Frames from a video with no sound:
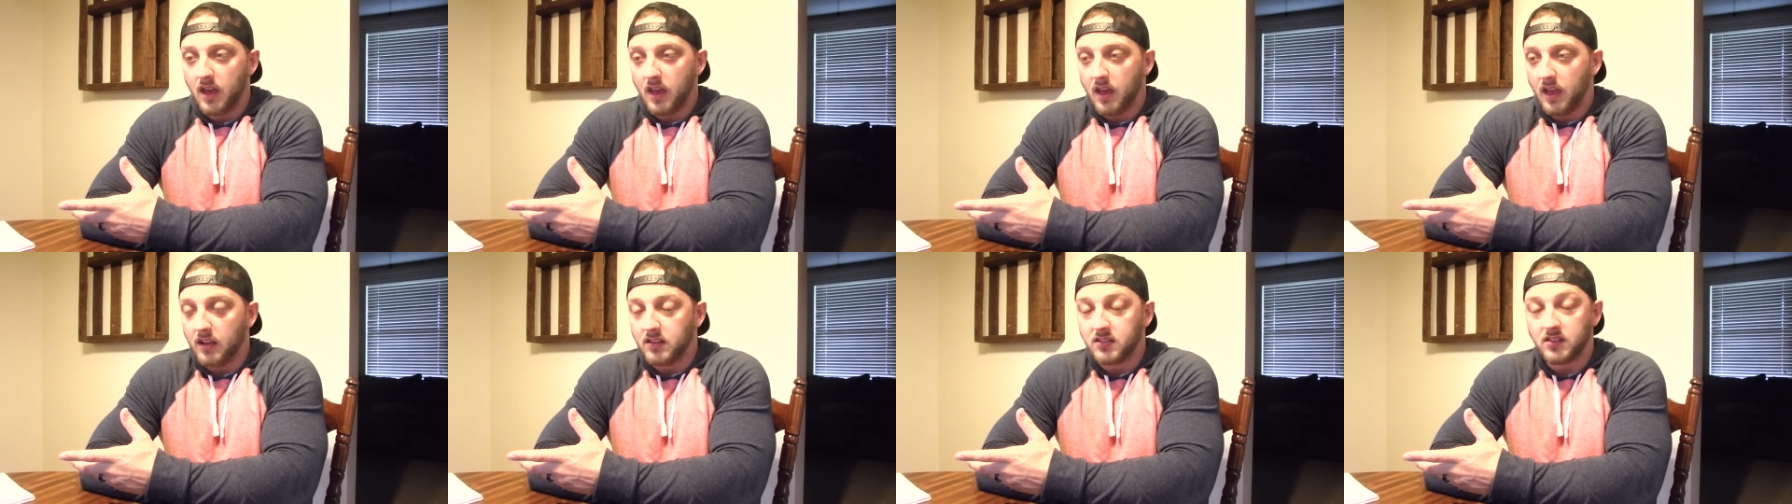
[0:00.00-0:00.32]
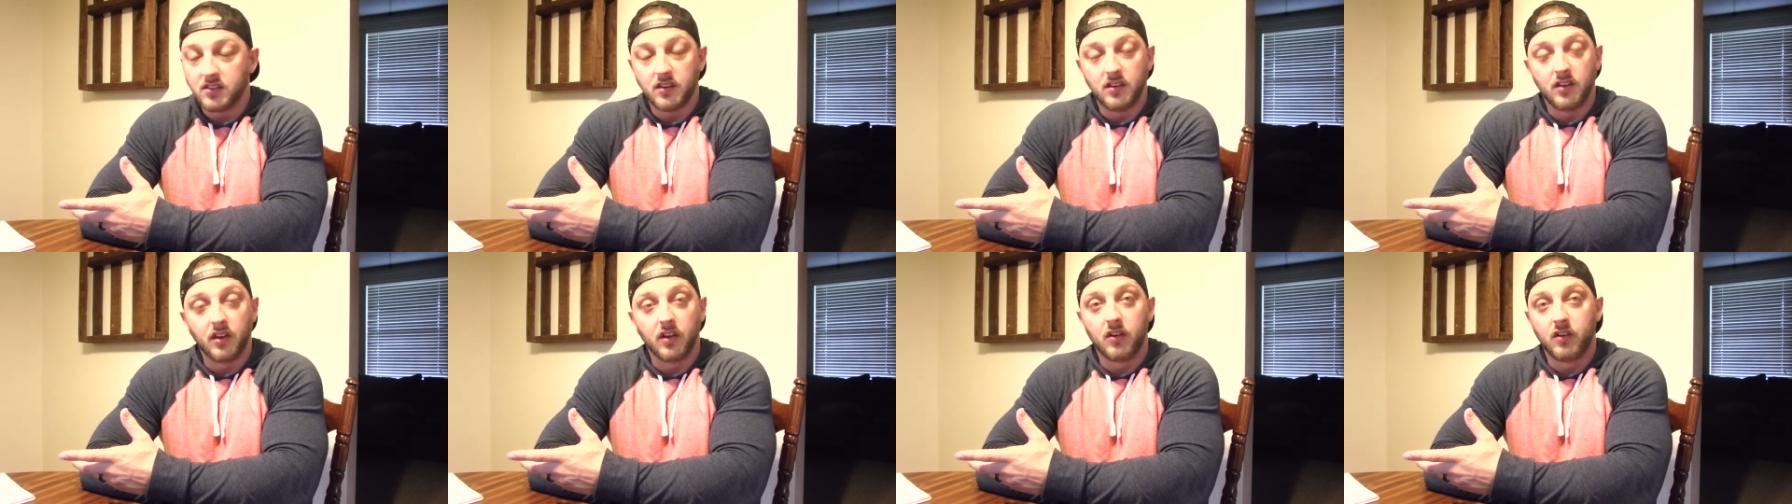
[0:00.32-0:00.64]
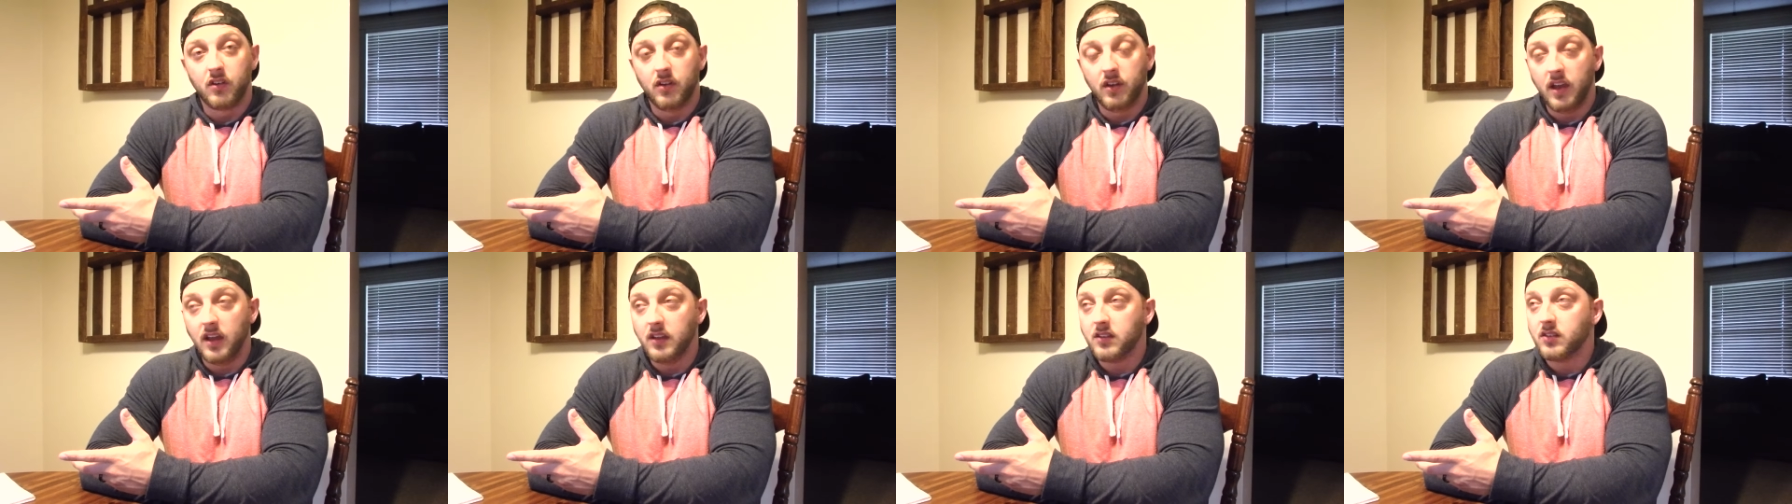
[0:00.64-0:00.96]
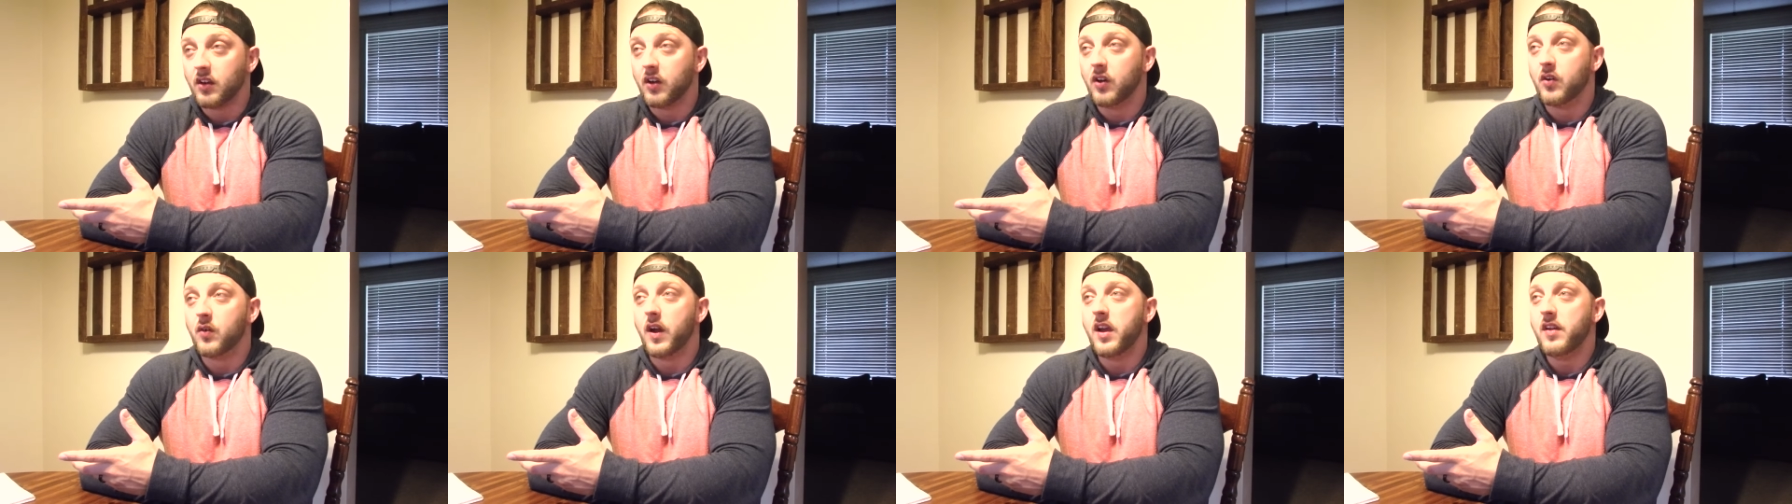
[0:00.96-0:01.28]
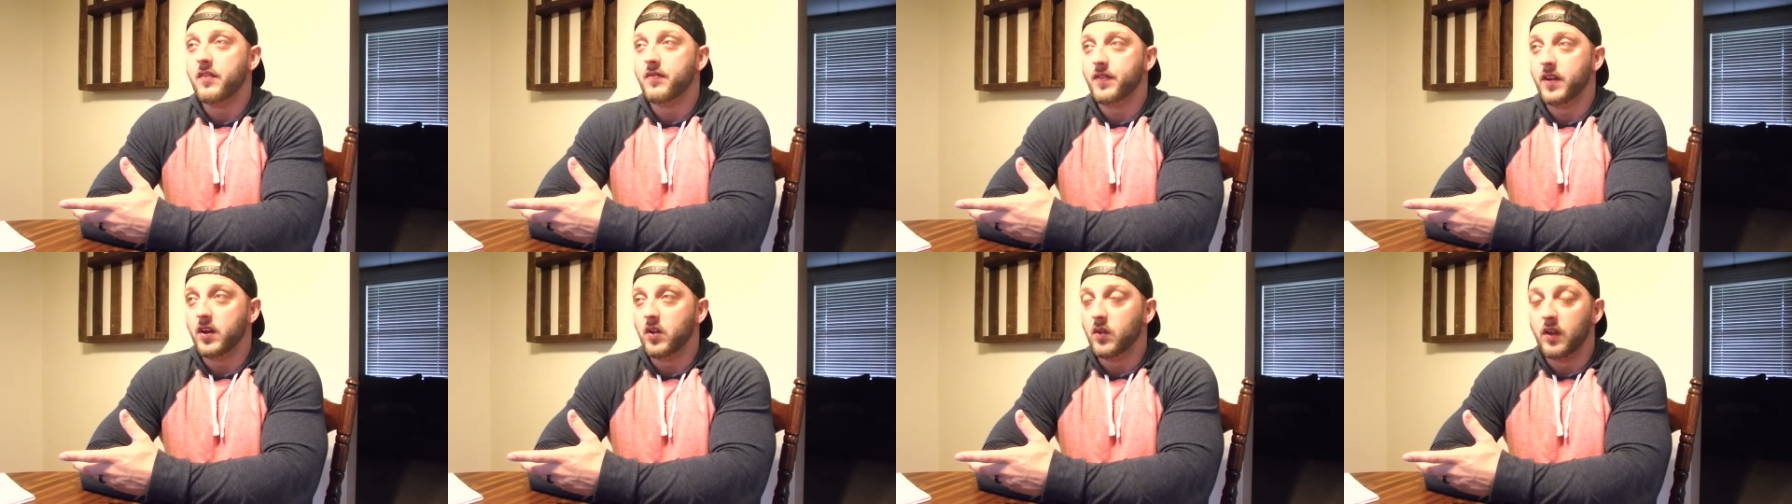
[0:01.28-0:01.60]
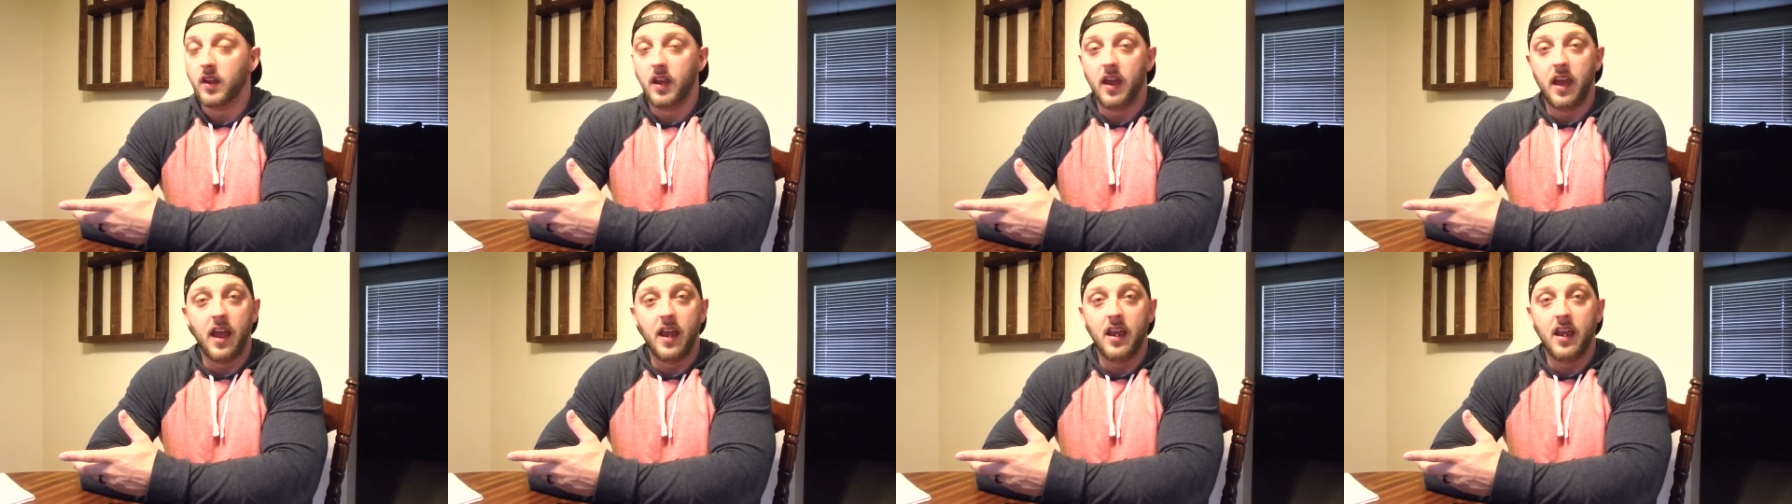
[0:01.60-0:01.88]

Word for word: it's a great feeling.